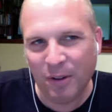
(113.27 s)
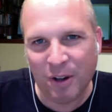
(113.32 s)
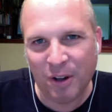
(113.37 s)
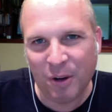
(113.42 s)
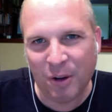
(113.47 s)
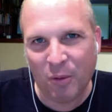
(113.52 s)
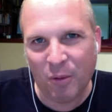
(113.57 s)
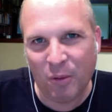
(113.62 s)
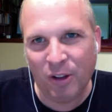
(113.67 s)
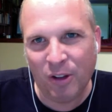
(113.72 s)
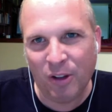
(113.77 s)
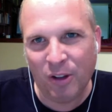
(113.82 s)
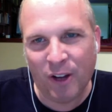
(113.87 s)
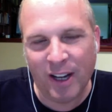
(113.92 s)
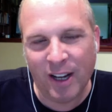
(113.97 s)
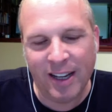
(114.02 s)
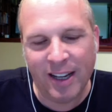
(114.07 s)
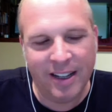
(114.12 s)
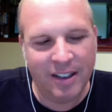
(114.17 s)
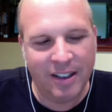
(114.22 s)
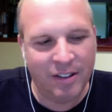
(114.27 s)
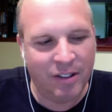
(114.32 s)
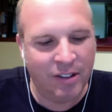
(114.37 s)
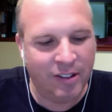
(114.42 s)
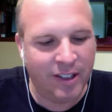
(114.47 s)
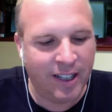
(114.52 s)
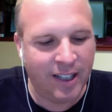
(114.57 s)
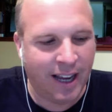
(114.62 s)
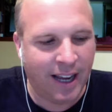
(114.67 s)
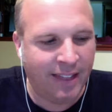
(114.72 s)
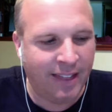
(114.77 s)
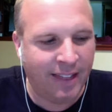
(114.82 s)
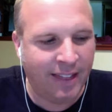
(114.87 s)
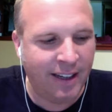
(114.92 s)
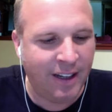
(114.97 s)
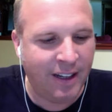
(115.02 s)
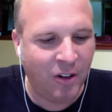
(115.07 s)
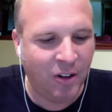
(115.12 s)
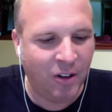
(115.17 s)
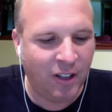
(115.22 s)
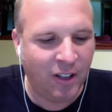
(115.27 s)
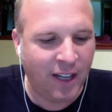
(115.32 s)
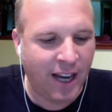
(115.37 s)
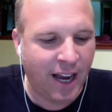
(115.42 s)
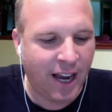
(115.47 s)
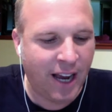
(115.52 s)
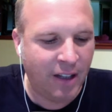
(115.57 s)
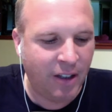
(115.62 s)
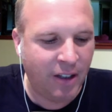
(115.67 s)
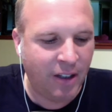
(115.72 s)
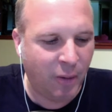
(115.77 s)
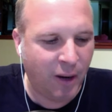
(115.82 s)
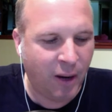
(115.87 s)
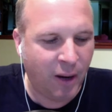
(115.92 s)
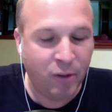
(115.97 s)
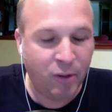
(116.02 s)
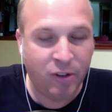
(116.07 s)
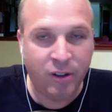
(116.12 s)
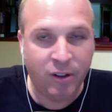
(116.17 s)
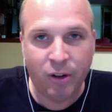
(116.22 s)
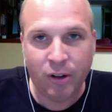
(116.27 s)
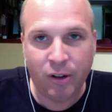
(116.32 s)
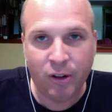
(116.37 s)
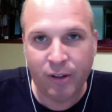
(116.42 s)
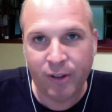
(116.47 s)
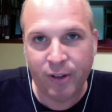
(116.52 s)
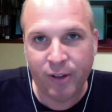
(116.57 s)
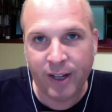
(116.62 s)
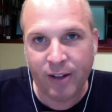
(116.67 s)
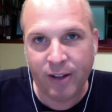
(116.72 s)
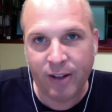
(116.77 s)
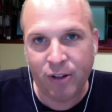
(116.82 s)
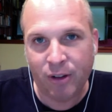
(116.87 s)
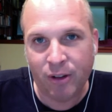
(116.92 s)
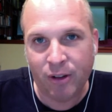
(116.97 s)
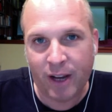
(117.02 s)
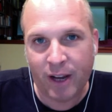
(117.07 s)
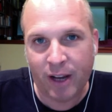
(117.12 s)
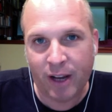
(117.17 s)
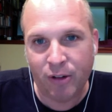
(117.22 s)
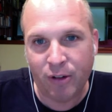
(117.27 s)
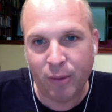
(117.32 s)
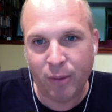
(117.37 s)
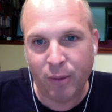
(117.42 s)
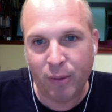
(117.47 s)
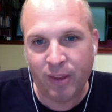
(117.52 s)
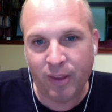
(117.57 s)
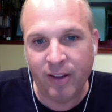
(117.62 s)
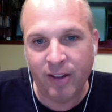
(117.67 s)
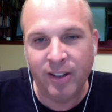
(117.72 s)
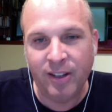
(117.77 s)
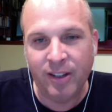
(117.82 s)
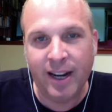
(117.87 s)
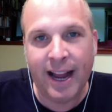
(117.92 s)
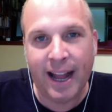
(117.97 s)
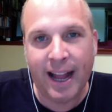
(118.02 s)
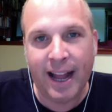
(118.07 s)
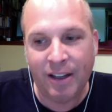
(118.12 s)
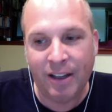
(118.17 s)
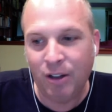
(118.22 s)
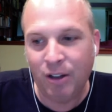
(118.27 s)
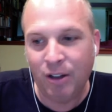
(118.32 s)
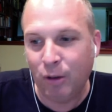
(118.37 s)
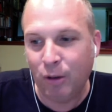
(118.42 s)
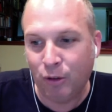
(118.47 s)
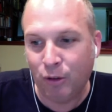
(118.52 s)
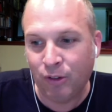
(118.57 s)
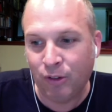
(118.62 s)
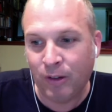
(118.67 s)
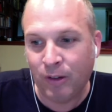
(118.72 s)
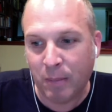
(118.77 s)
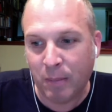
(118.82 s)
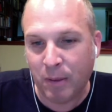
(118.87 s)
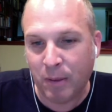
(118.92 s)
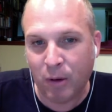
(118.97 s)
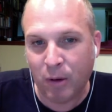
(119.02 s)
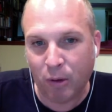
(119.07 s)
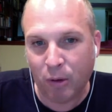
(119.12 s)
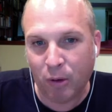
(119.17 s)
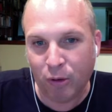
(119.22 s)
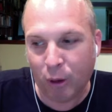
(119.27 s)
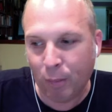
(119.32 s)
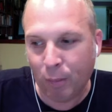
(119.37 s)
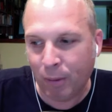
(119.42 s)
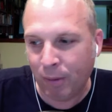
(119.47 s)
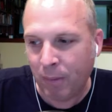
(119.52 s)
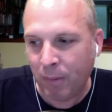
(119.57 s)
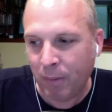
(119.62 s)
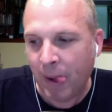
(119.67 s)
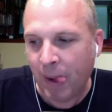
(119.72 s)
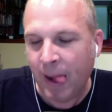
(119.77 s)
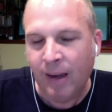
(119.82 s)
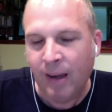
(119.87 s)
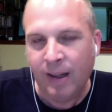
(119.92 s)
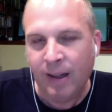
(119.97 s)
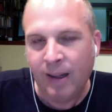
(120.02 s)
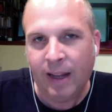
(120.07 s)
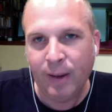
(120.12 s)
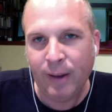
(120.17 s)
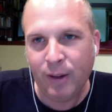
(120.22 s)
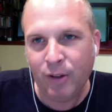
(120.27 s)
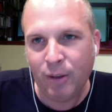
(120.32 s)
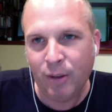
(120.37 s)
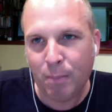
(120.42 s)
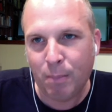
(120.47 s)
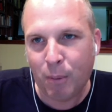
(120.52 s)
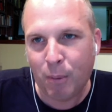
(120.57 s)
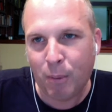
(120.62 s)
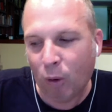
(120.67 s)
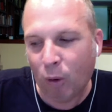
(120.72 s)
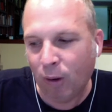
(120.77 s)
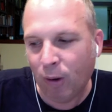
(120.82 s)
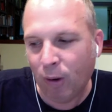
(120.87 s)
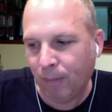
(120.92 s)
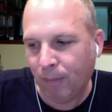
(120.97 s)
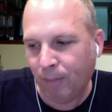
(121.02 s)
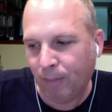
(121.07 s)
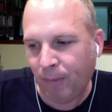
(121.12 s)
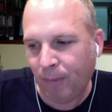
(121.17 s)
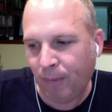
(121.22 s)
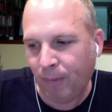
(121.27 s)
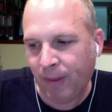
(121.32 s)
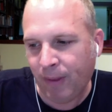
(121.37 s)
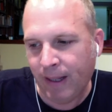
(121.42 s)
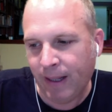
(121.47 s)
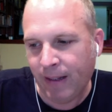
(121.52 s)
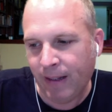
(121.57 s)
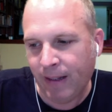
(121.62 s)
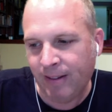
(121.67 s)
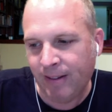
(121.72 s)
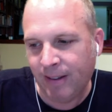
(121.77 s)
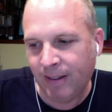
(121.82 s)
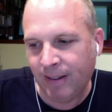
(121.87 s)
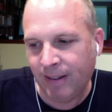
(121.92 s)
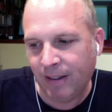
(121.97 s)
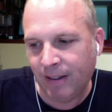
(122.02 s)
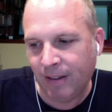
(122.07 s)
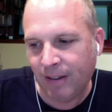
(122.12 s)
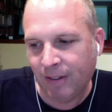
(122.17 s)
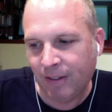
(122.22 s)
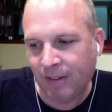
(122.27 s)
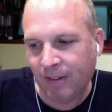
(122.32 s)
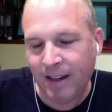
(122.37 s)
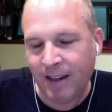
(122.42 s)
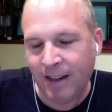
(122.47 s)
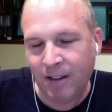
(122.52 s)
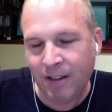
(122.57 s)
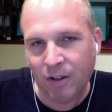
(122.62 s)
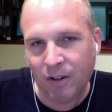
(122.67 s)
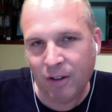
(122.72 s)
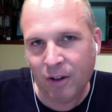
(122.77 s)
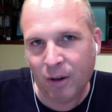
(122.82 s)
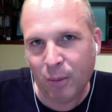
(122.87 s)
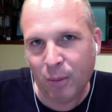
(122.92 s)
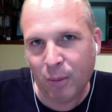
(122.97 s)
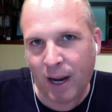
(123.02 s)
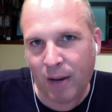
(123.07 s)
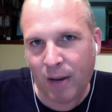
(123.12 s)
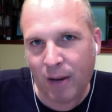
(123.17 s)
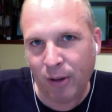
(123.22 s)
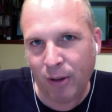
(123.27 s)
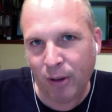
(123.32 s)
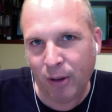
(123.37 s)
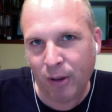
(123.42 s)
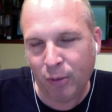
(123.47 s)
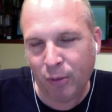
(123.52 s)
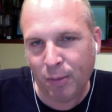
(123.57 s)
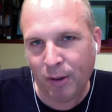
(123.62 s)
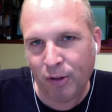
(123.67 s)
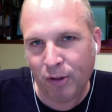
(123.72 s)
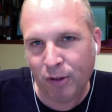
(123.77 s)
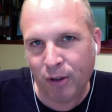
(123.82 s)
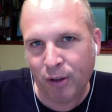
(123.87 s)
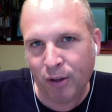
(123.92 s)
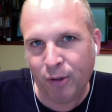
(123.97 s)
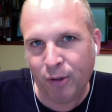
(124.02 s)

what's funny is that I think early on, when I was an early financial advisor, there were things that I had to do just to keep the doors open. I think it's important that to take a look around you, especially if you're